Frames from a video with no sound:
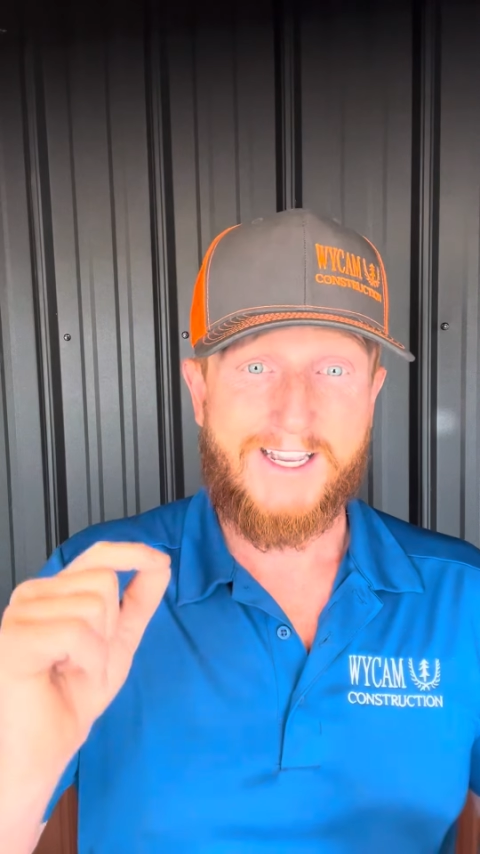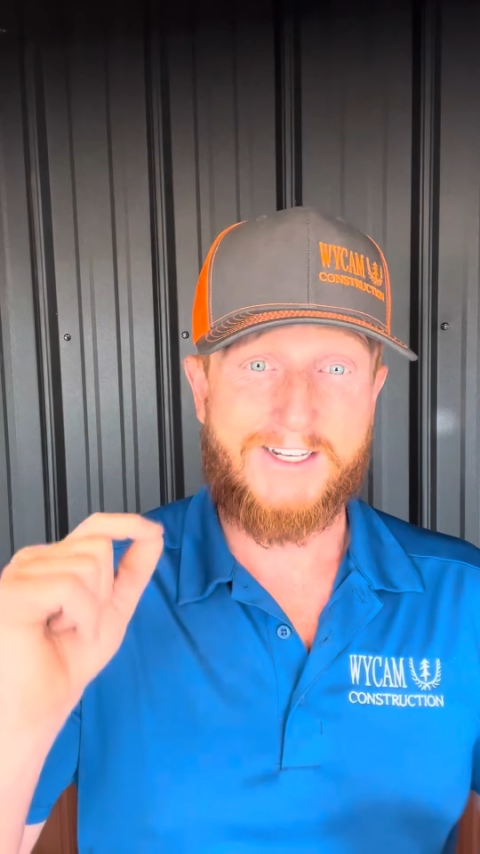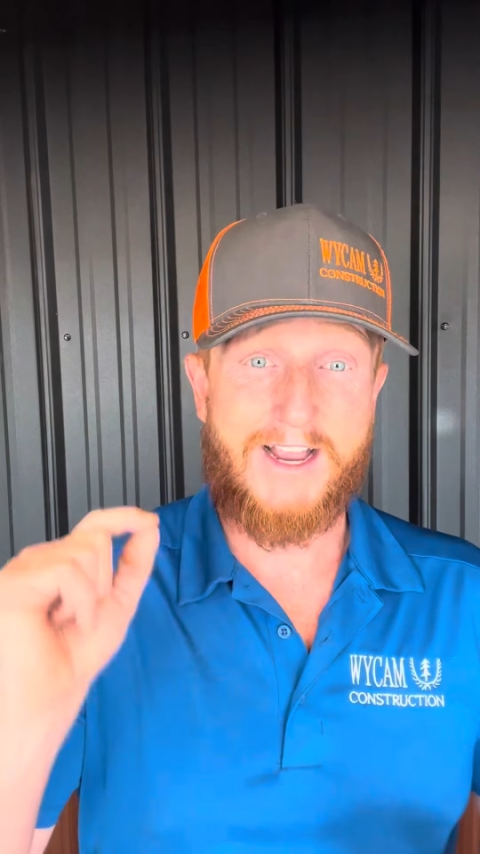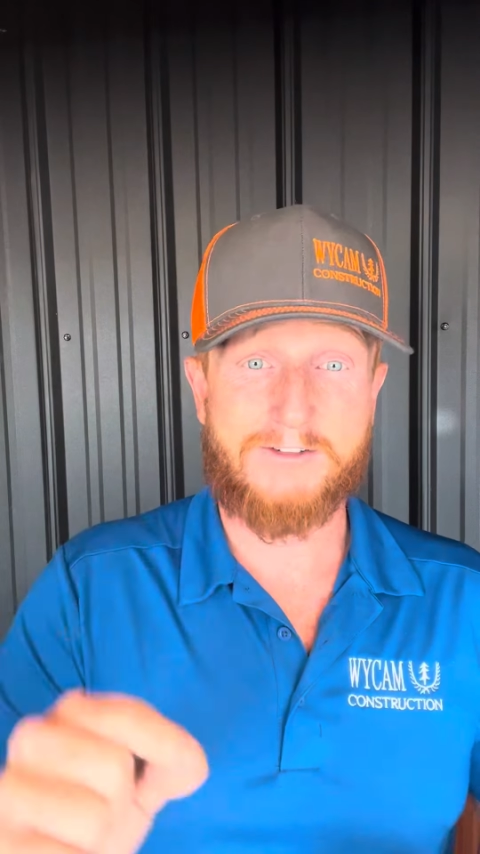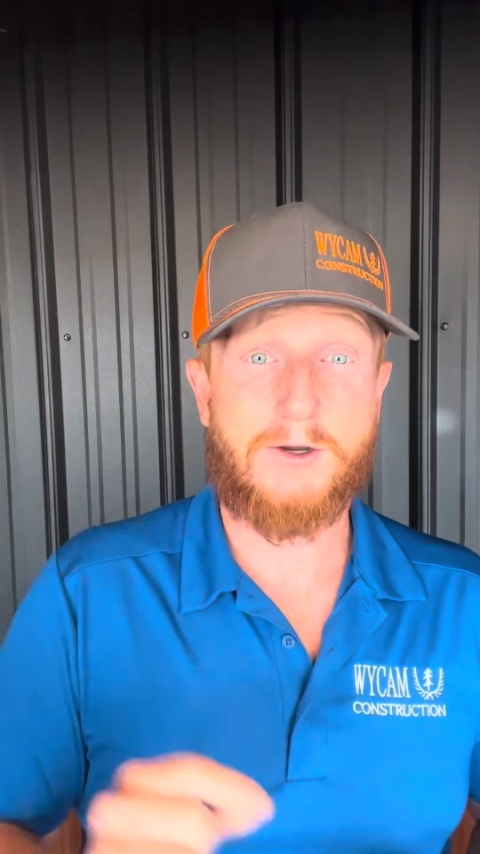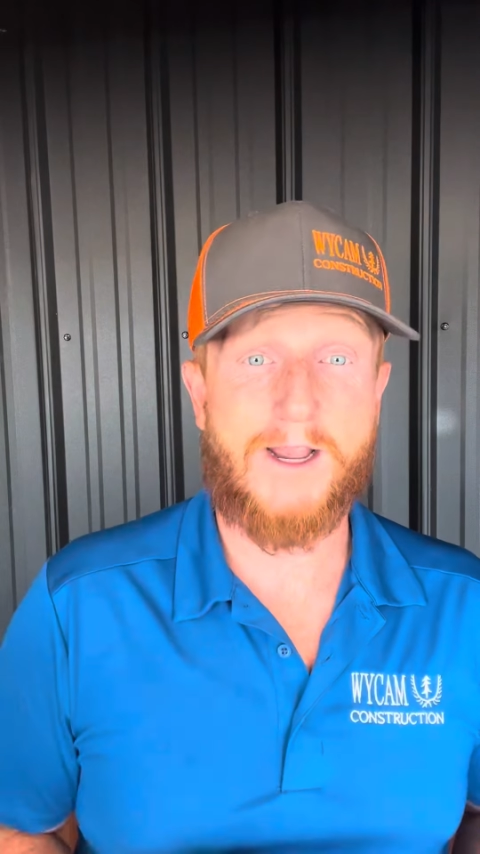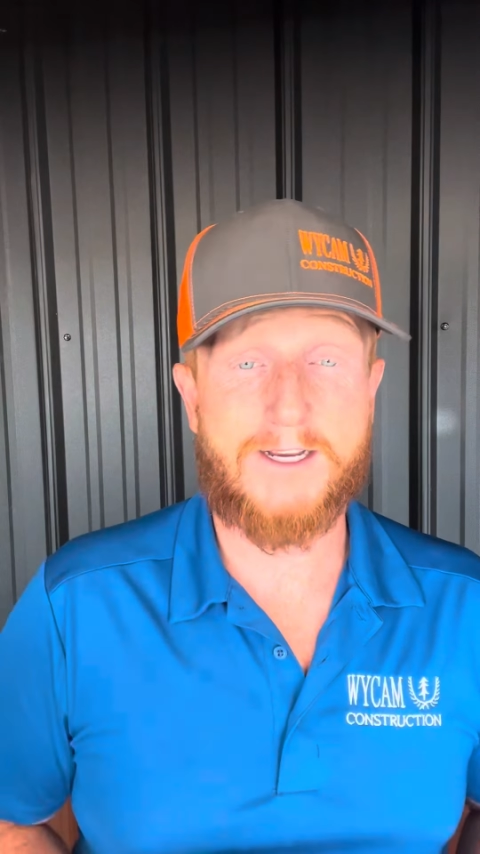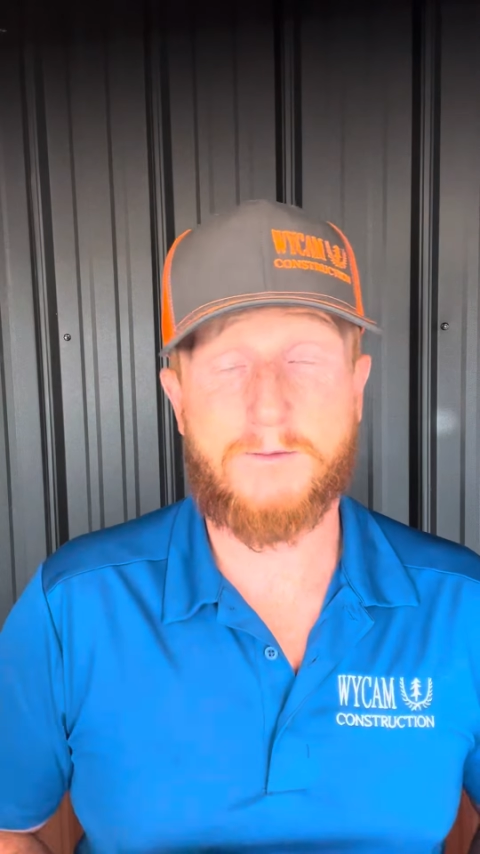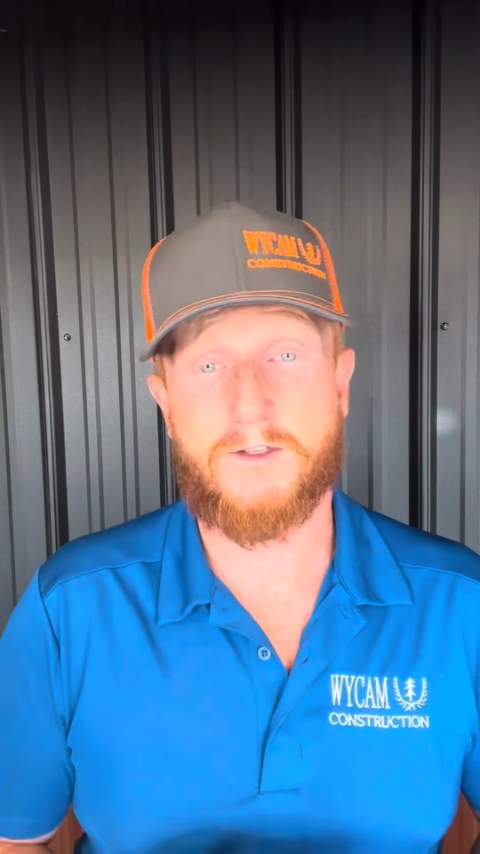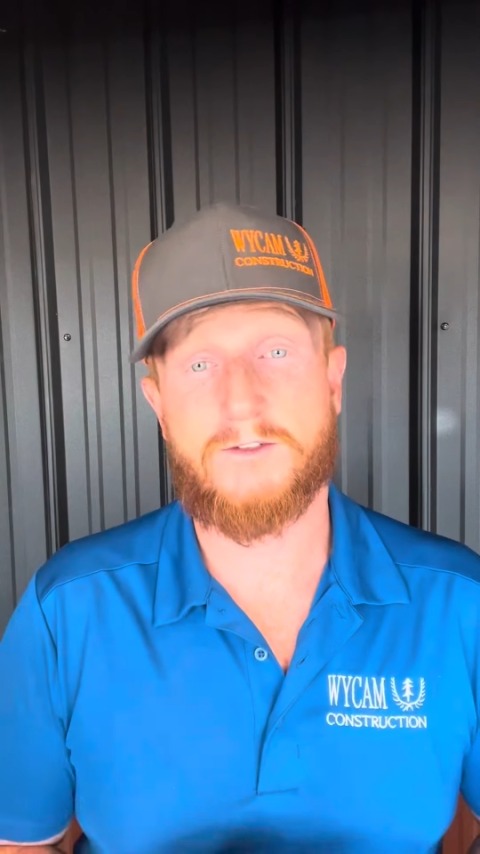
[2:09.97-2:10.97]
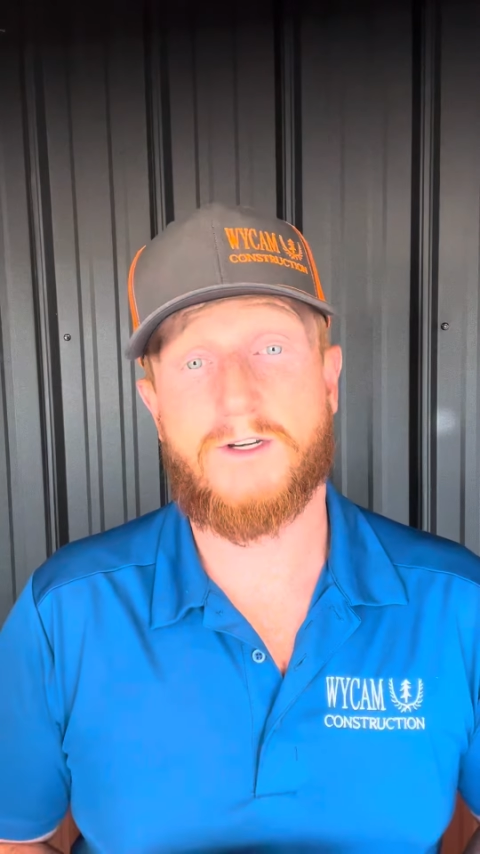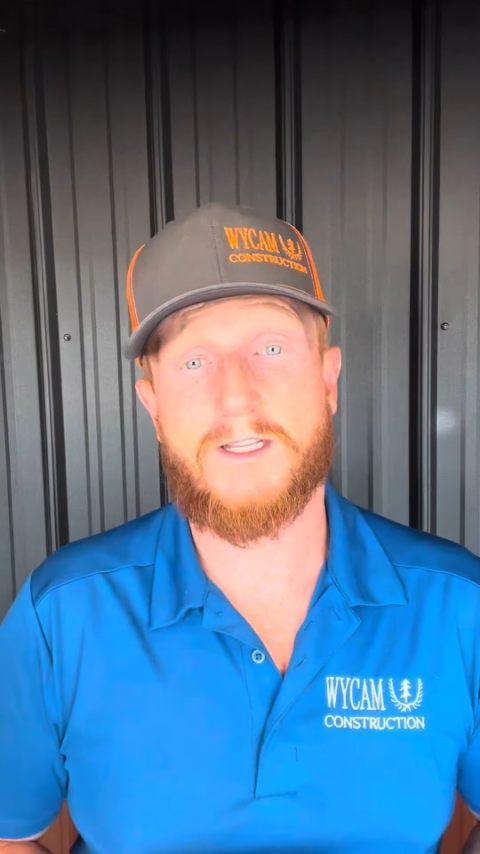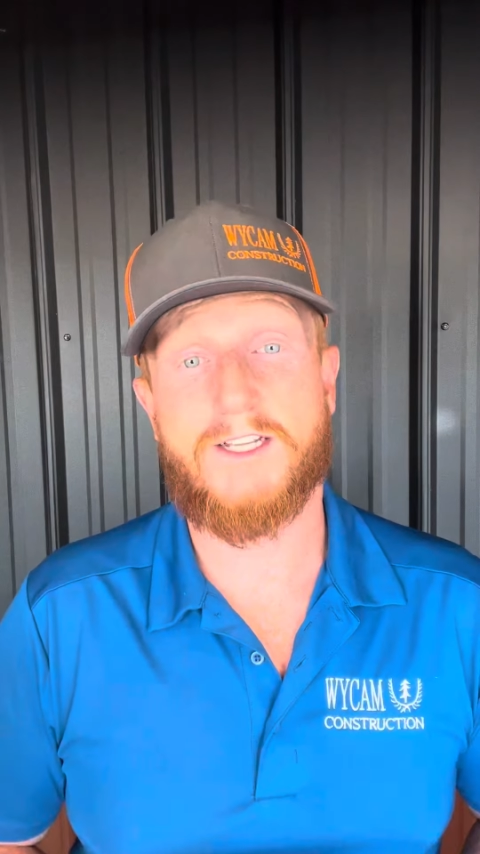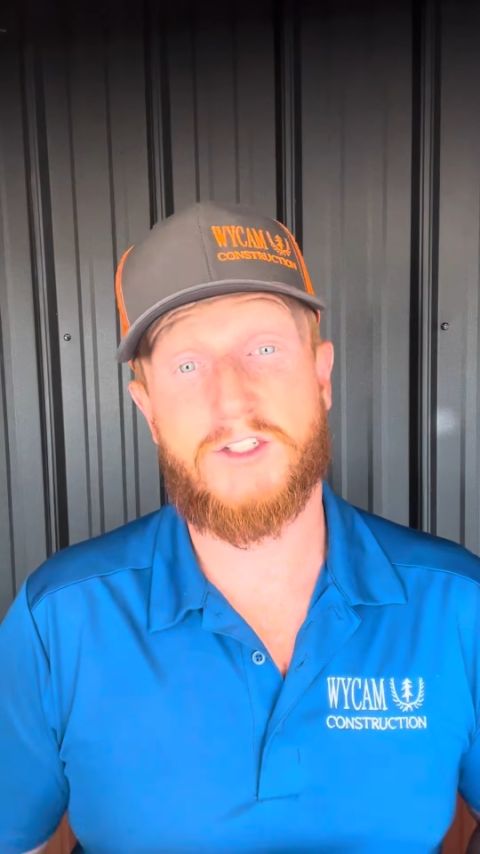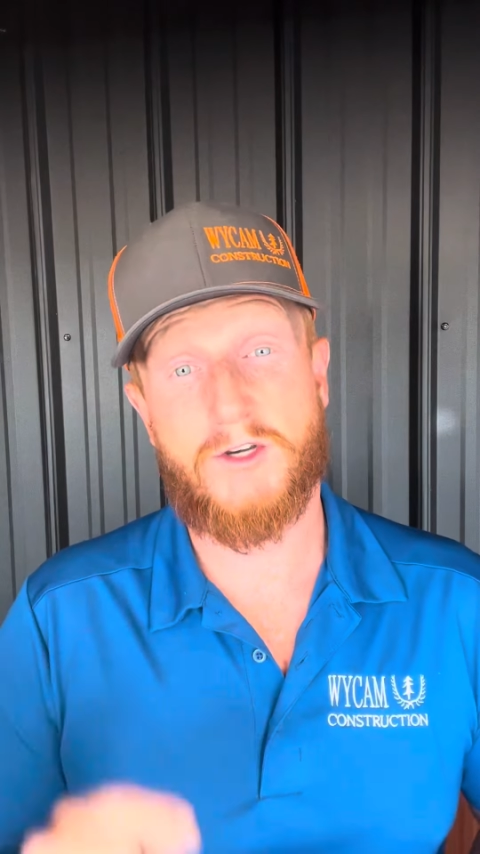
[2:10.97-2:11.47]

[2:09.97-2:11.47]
and you have to go back up with those string lines,